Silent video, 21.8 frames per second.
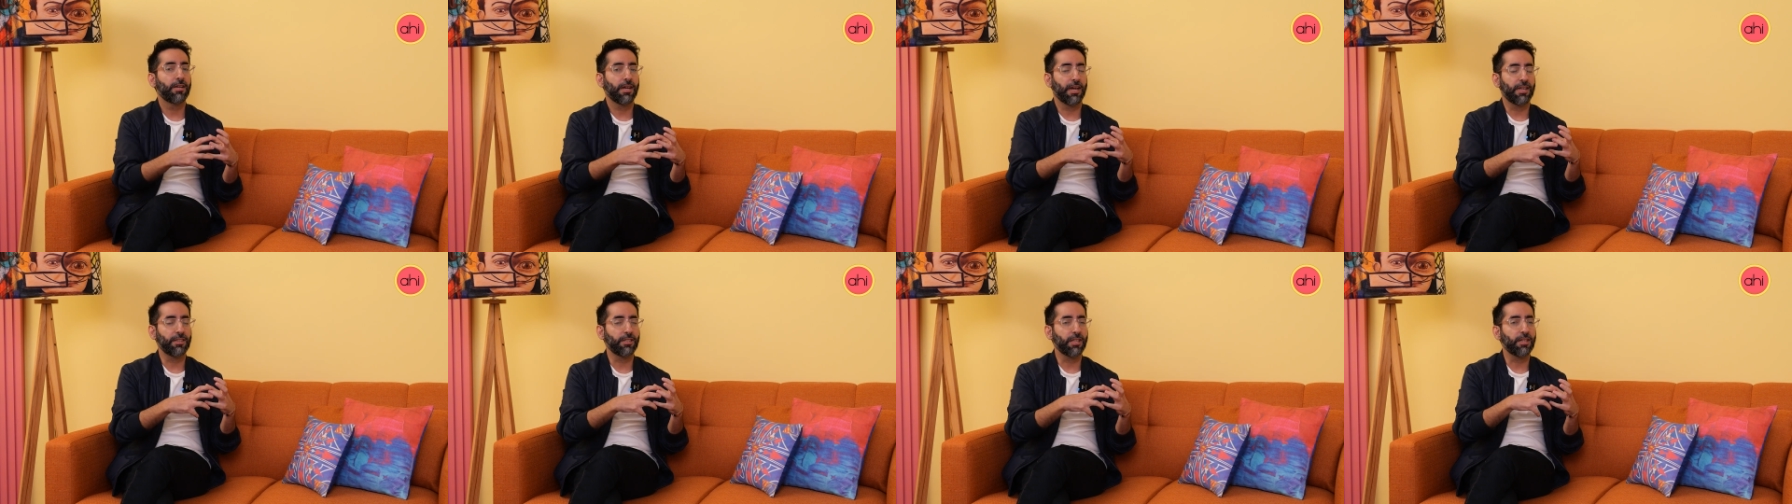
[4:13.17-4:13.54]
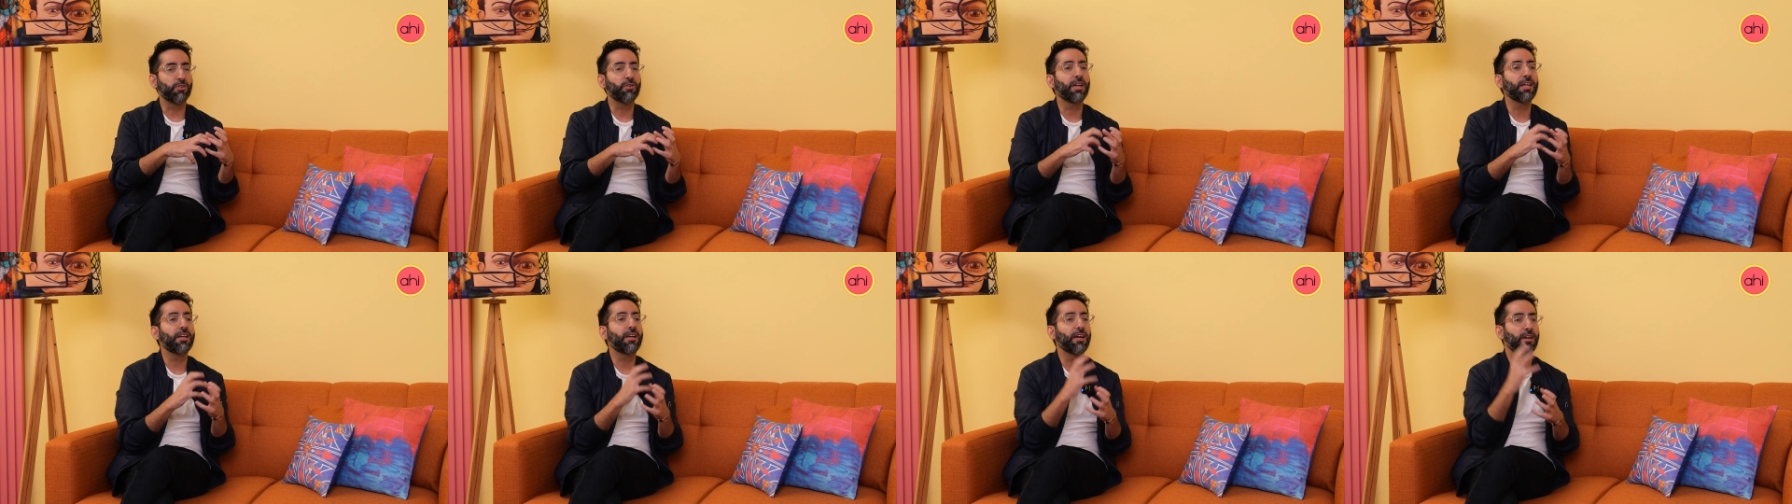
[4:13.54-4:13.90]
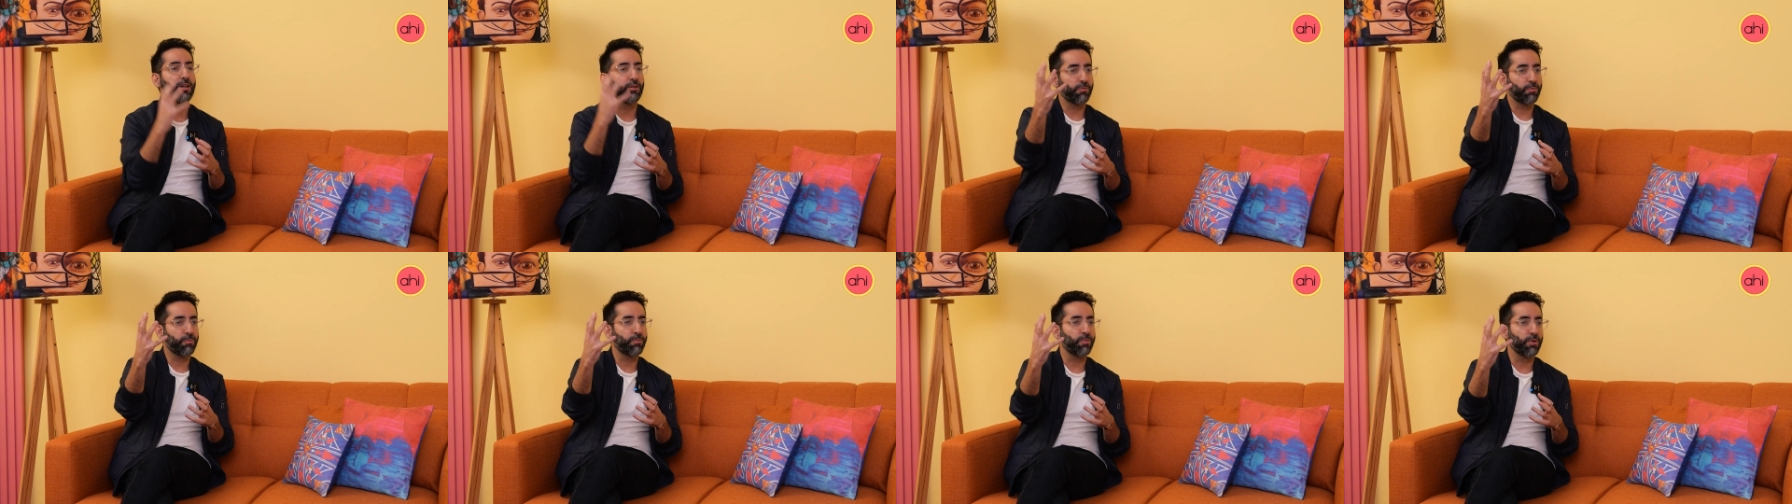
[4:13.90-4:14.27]
and then really
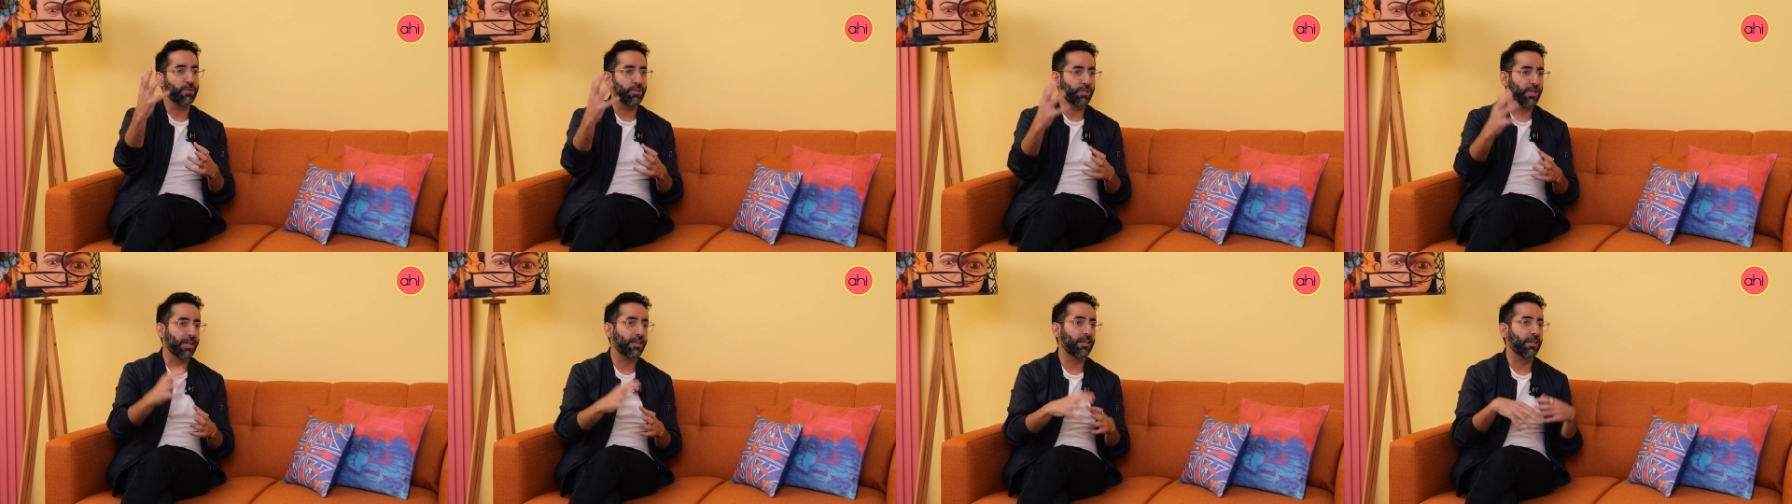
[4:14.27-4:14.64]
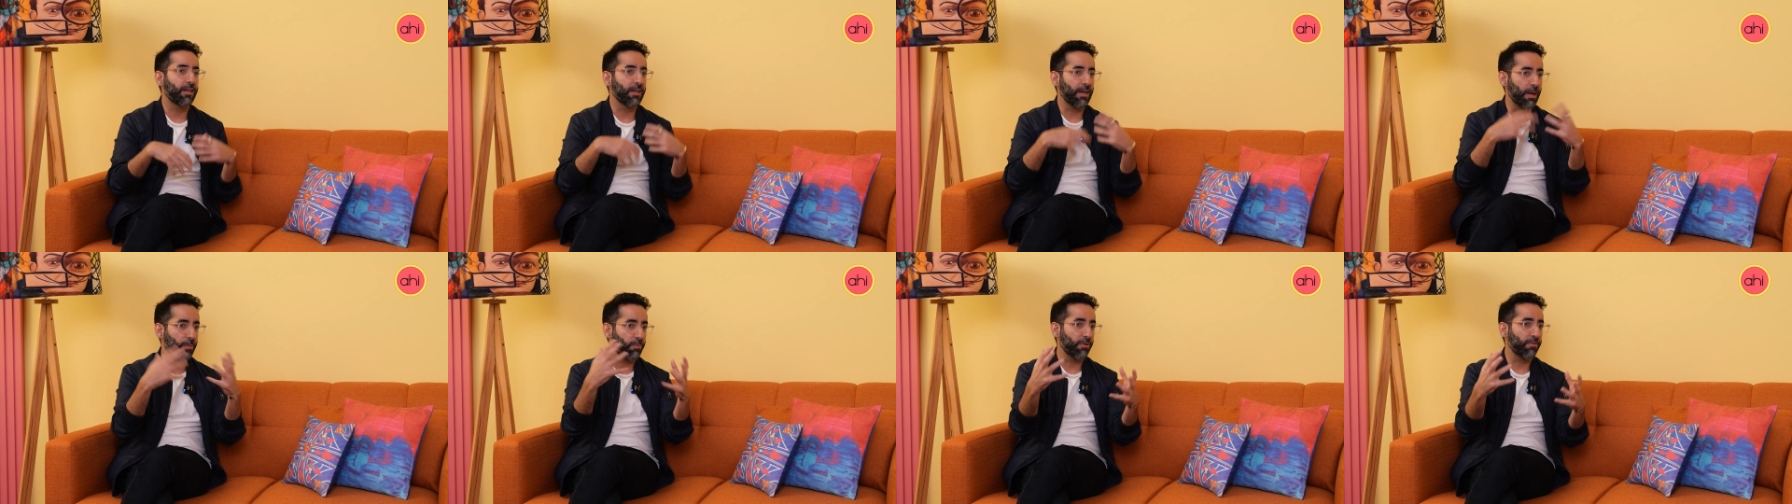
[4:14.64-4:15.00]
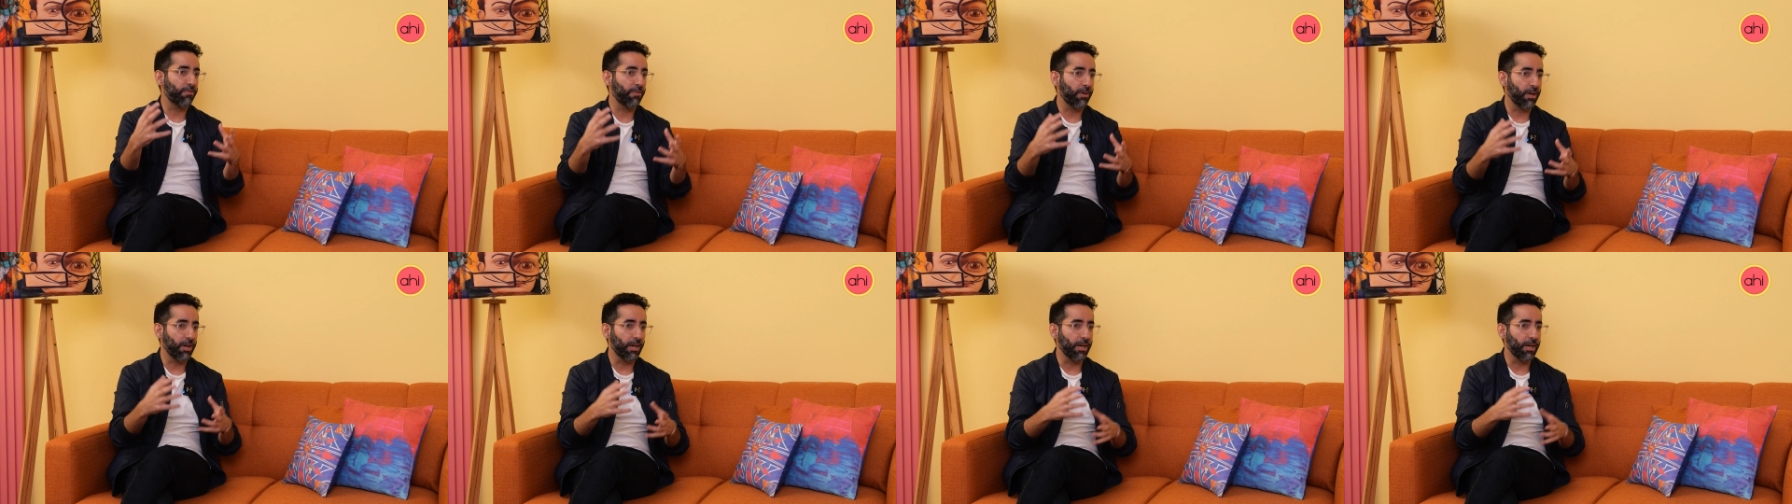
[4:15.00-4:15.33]
kind of project it and amplify